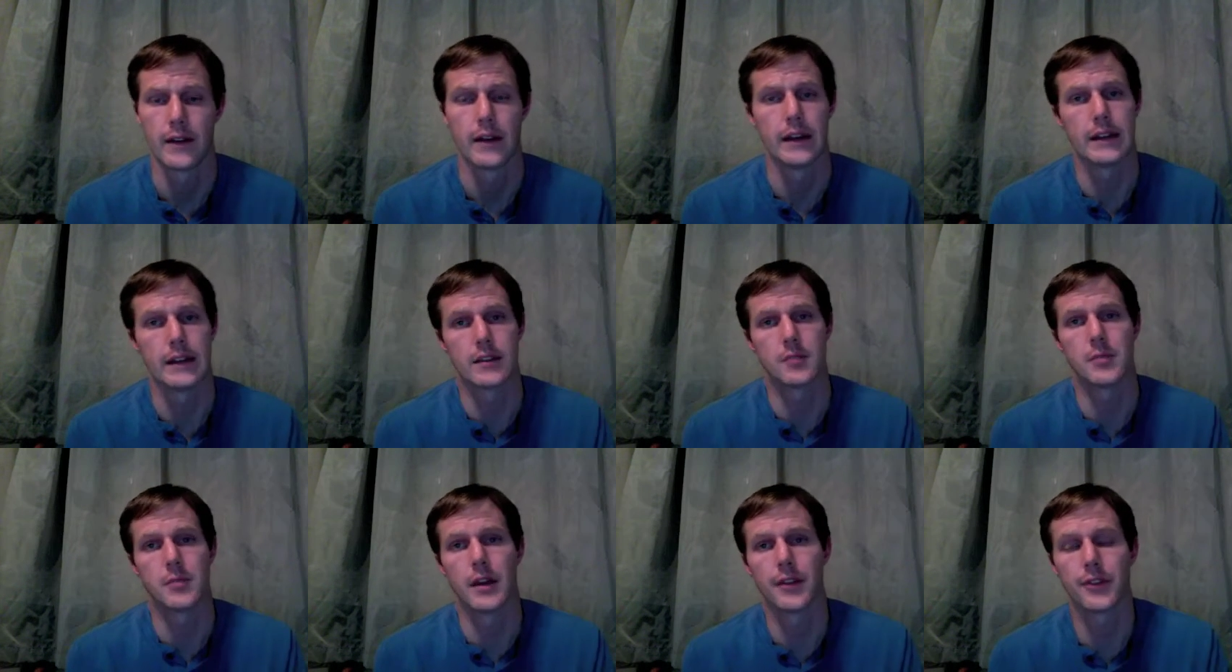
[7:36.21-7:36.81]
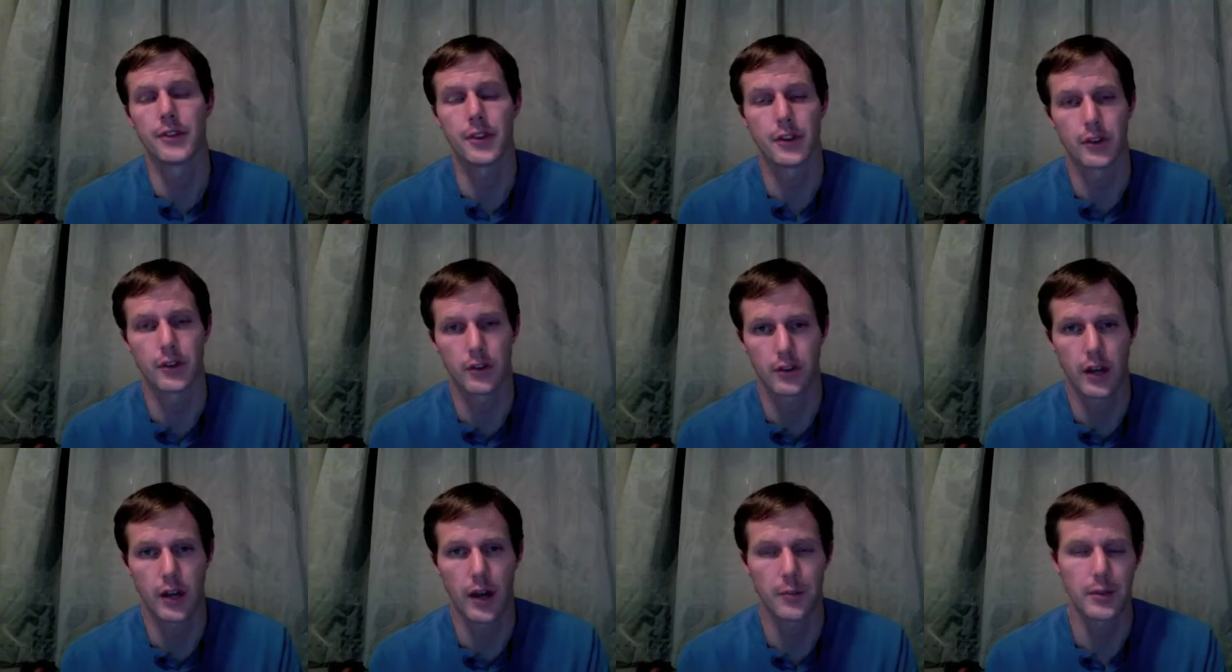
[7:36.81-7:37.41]
It depends on
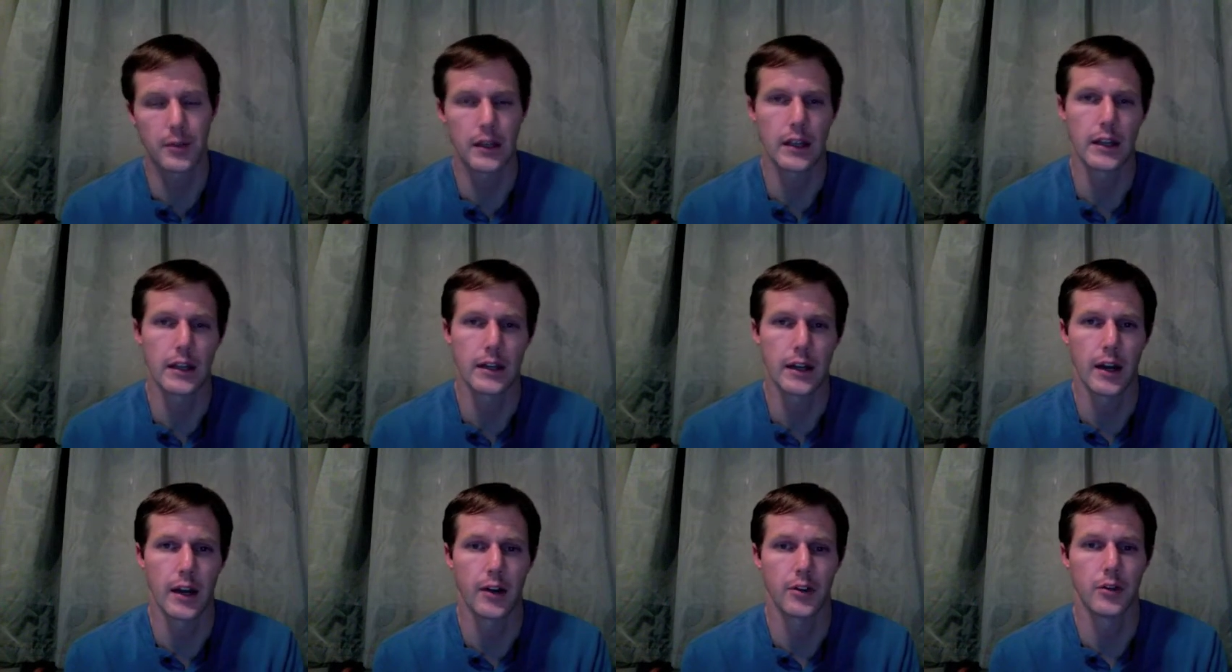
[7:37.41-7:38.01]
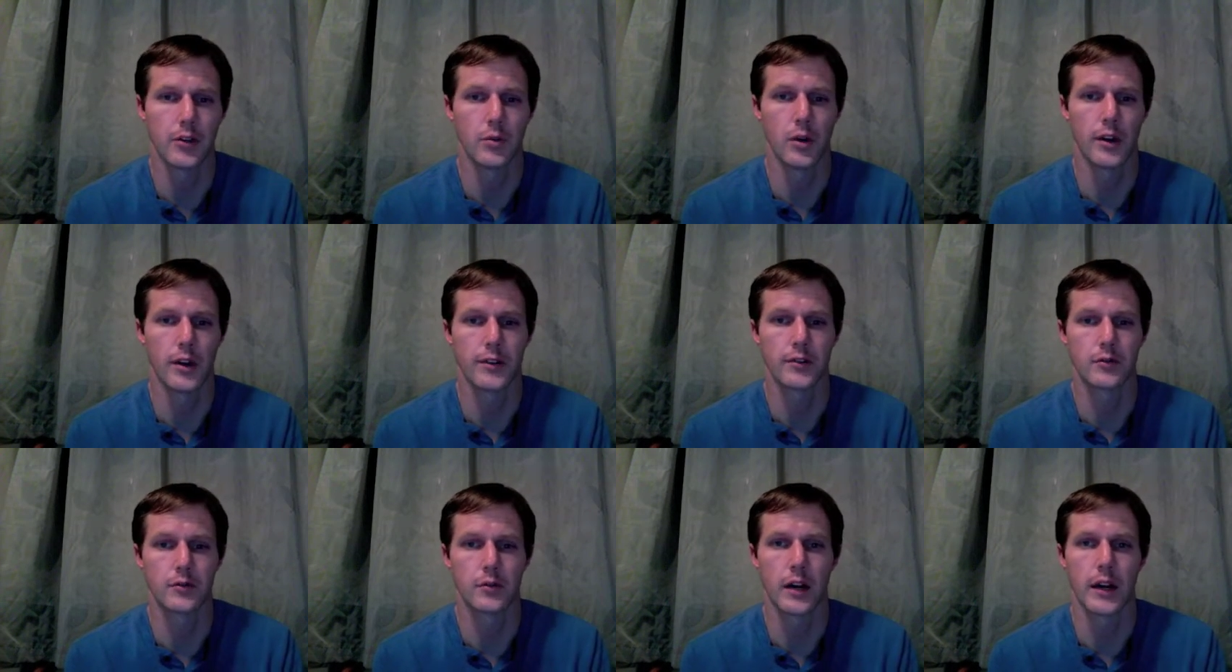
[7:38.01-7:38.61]
your topic and how you
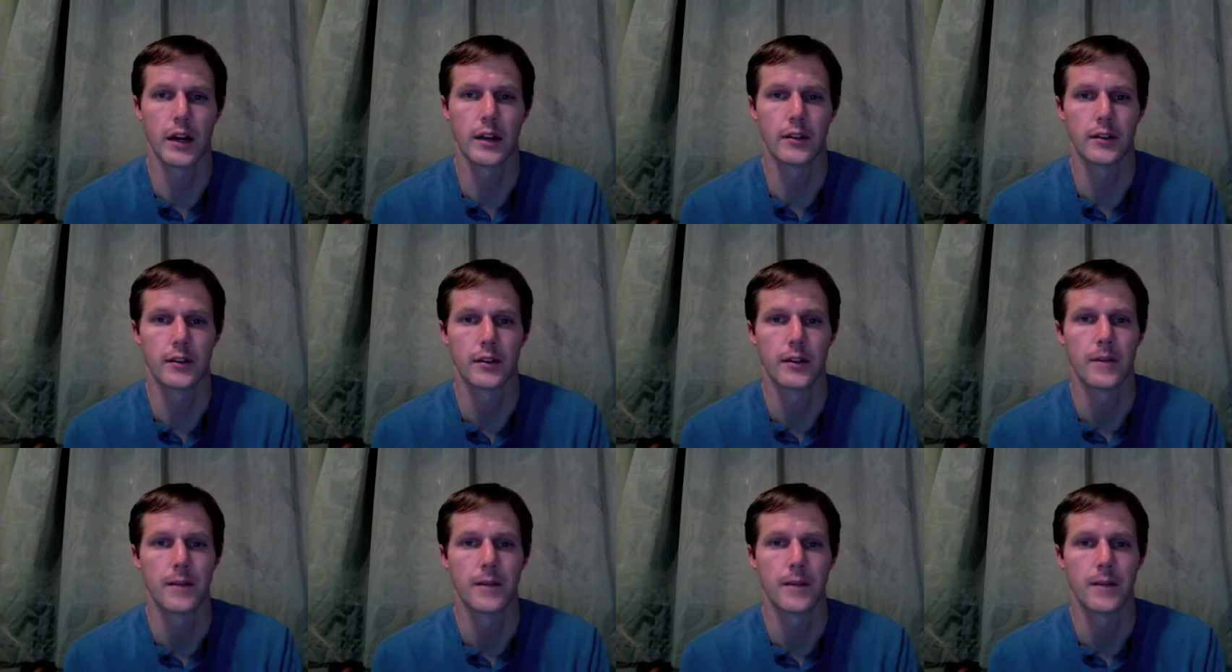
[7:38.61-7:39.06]
want to write.